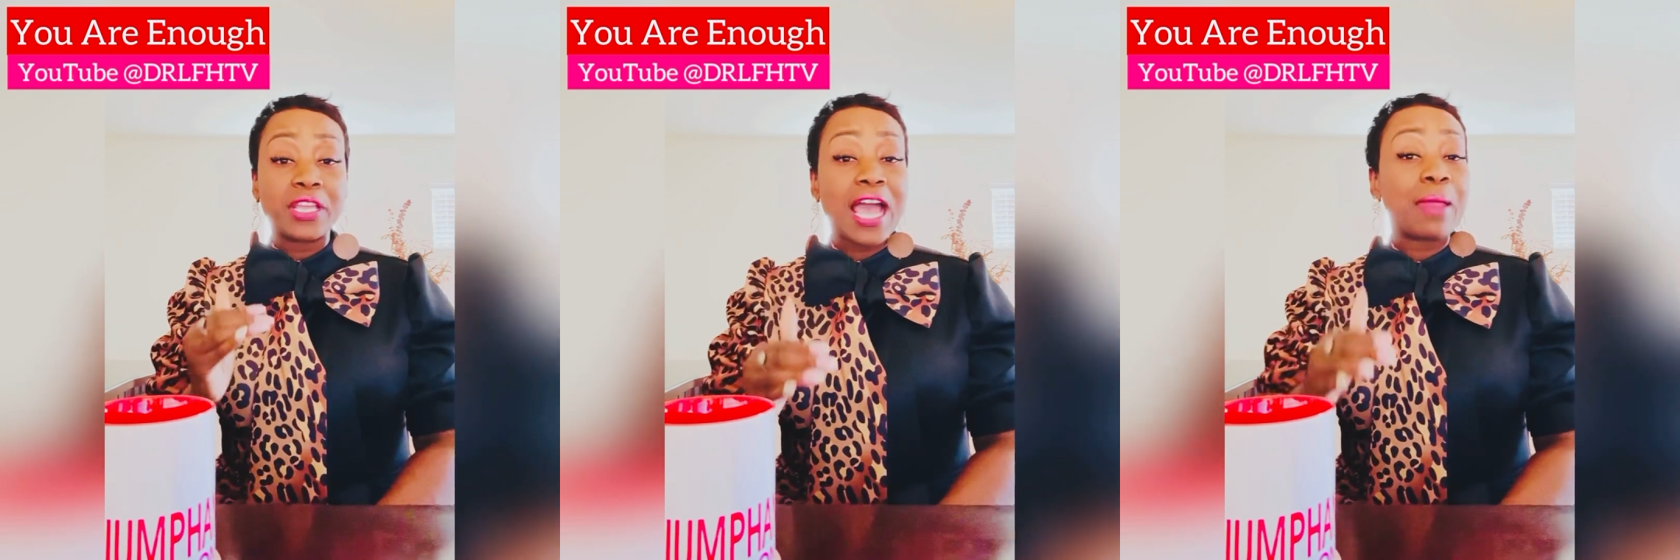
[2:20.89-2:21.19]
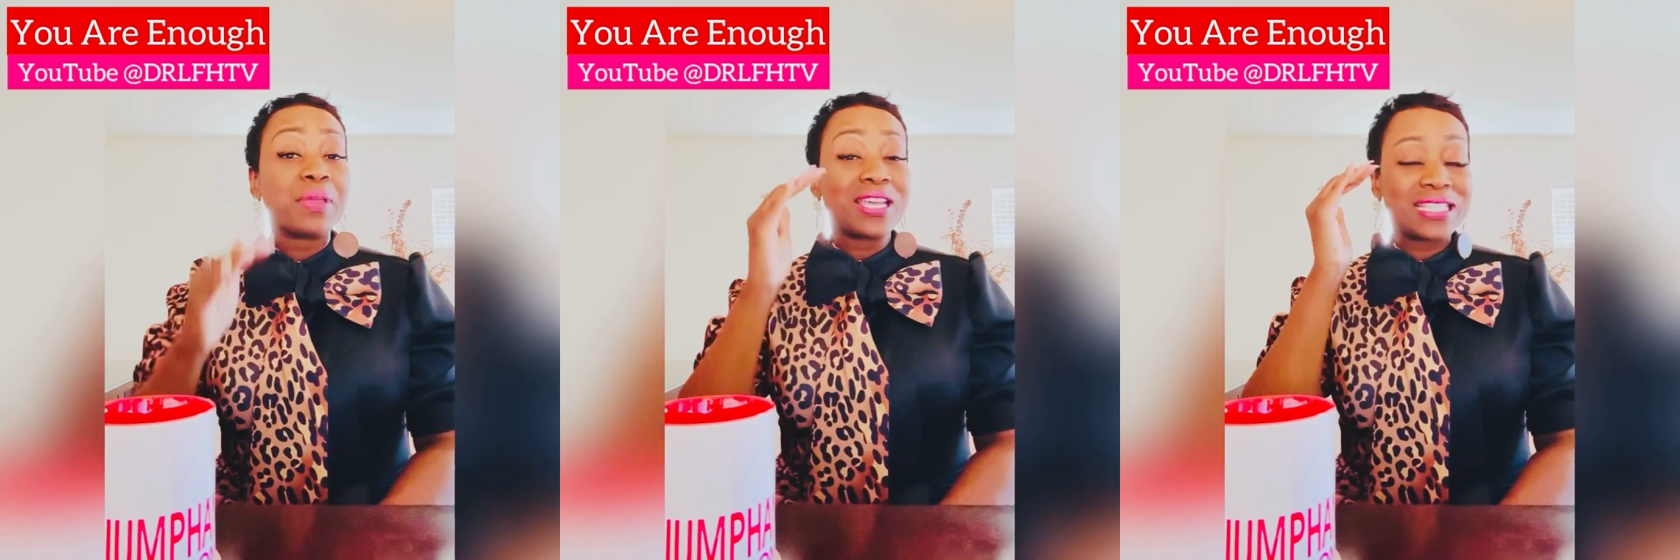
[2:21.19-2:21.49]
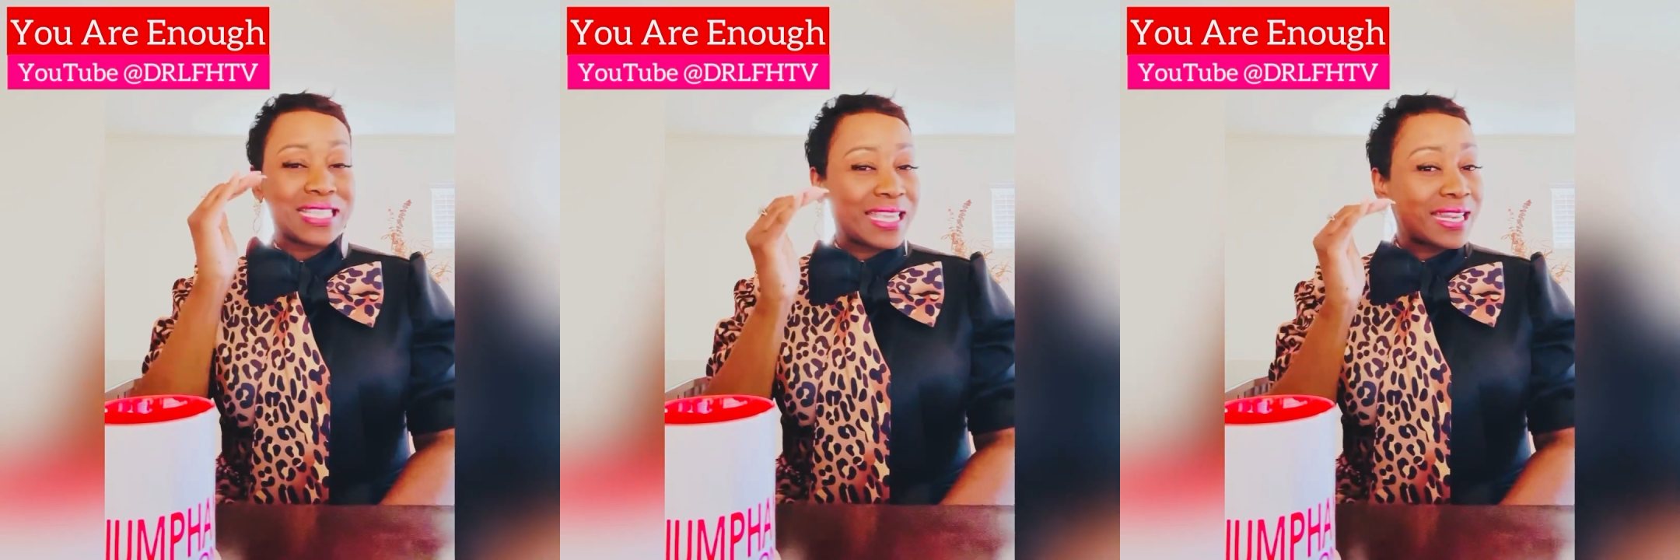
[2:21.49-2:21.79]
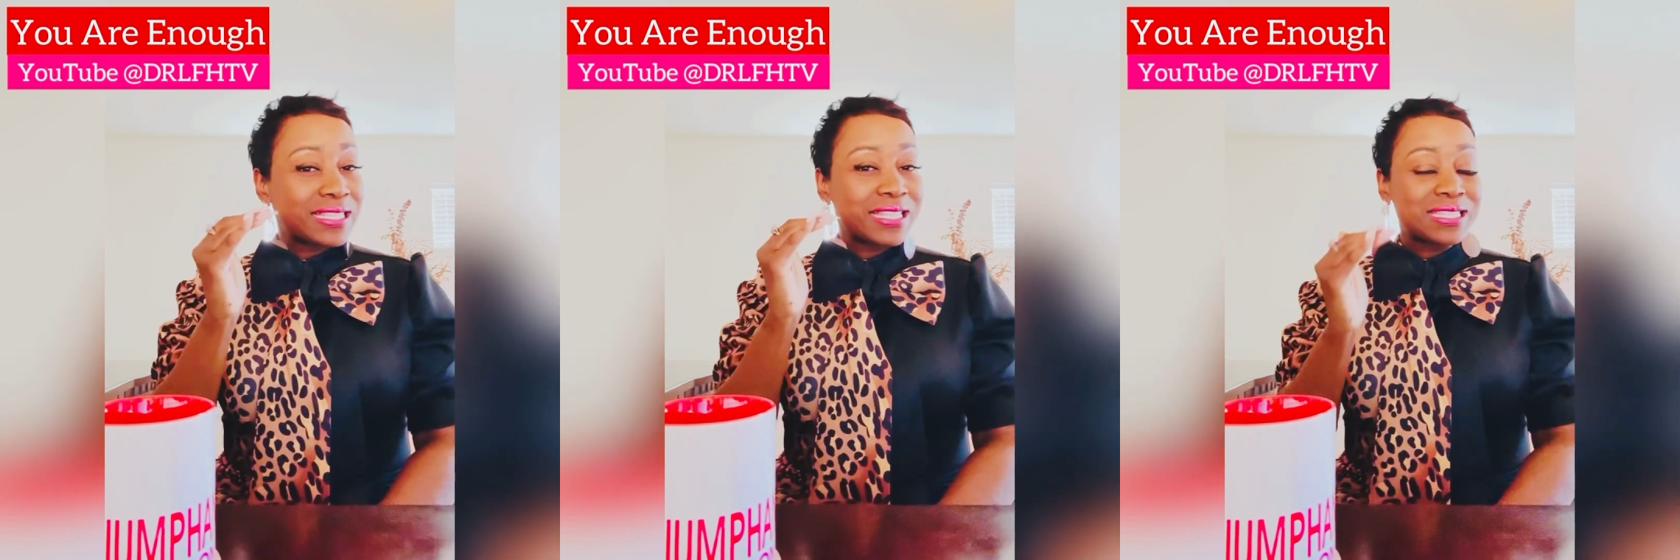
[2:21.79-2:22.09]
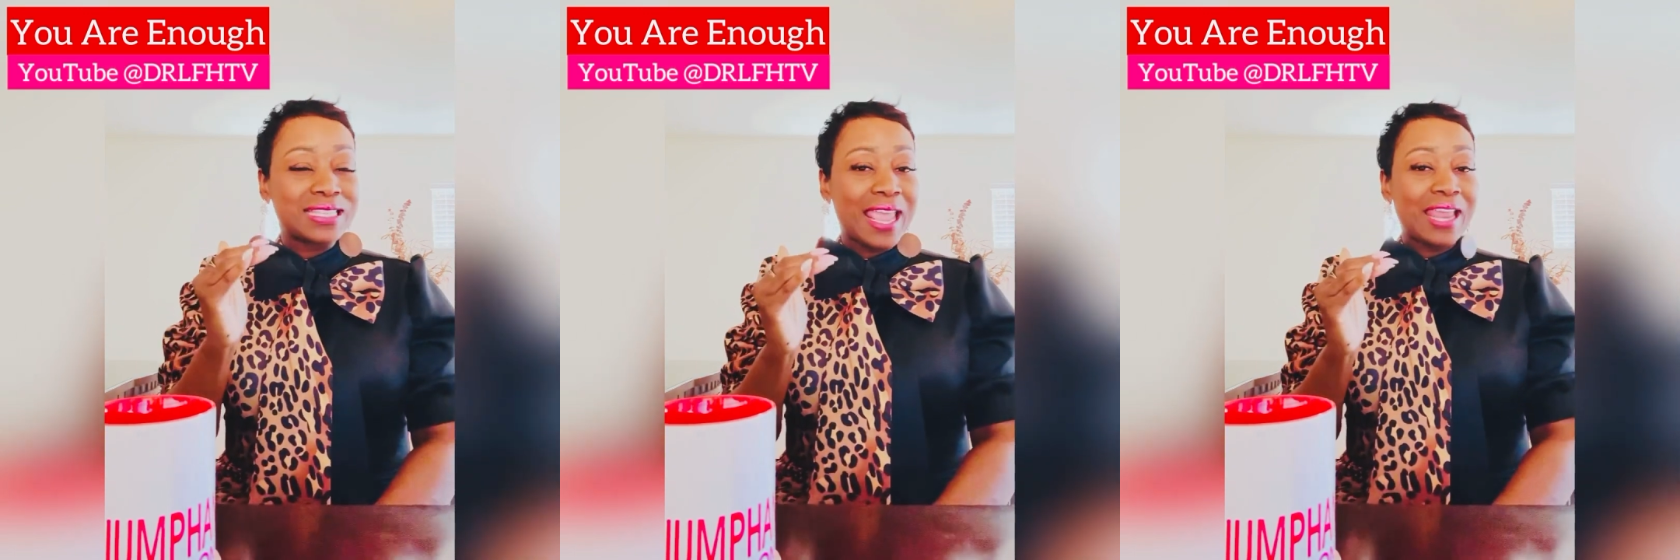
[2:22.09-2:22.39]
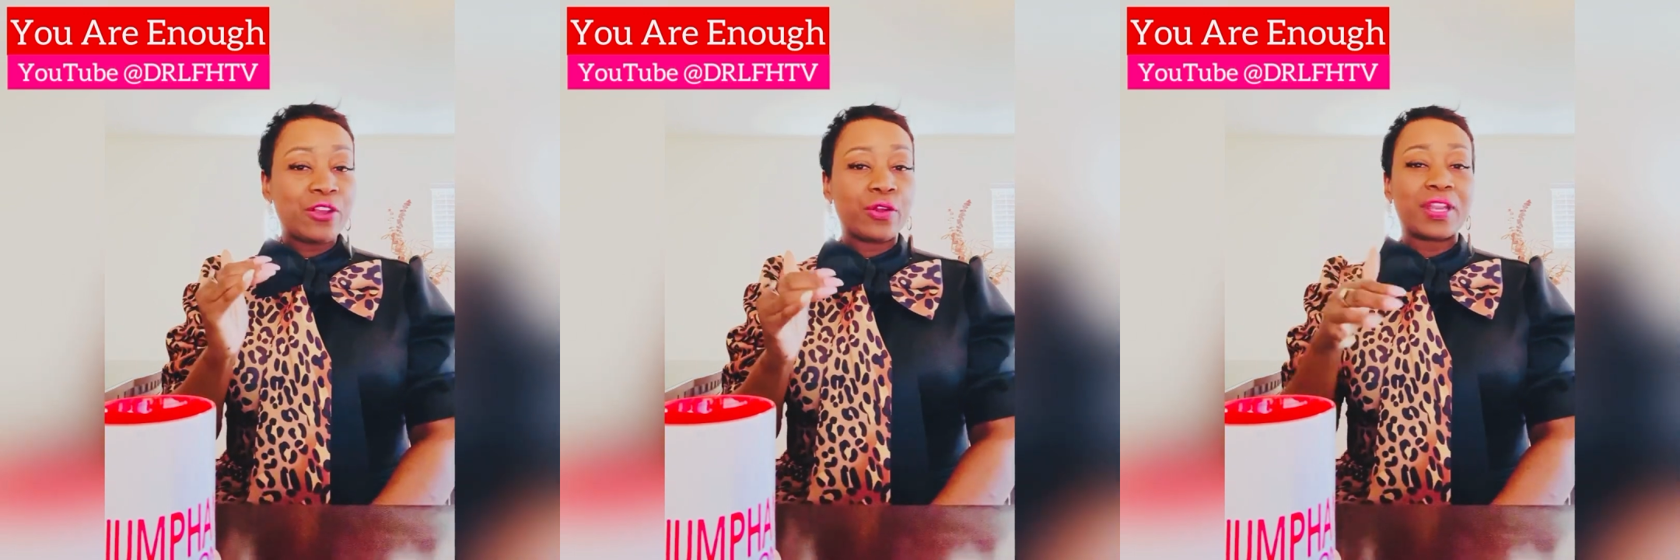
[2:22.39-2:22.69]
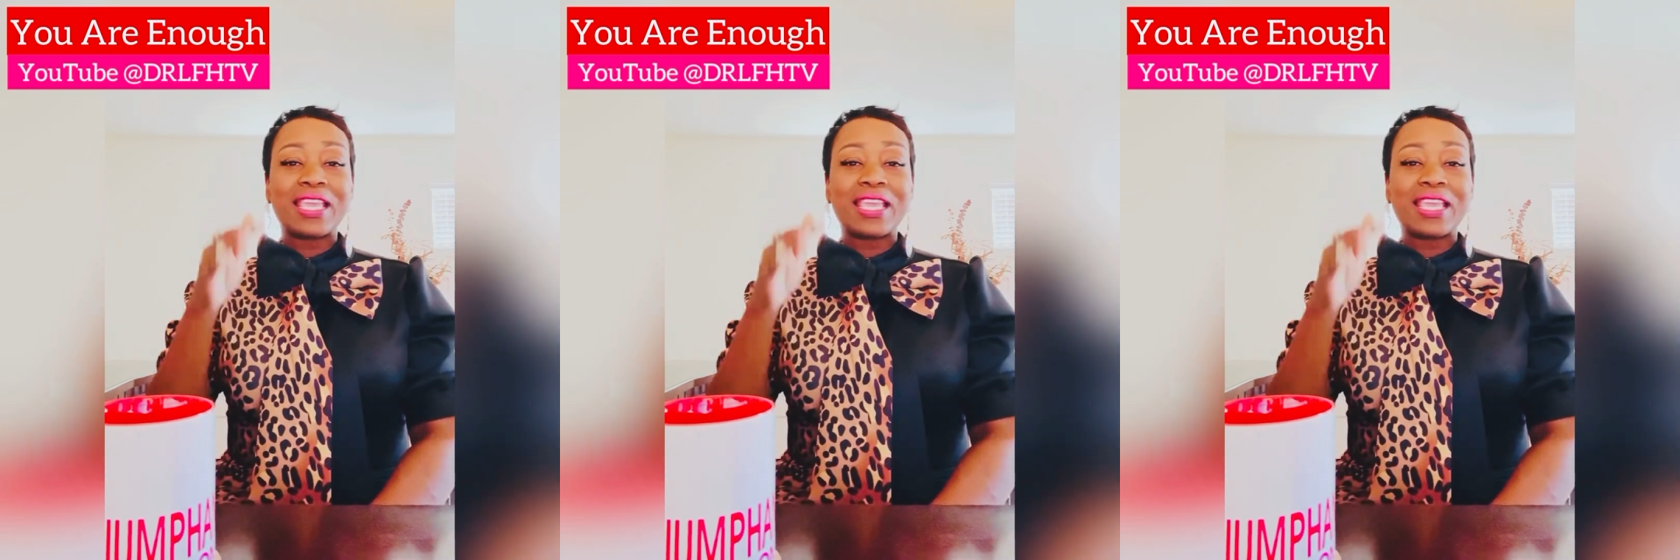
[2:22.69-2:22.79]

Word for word: God because it is the standard.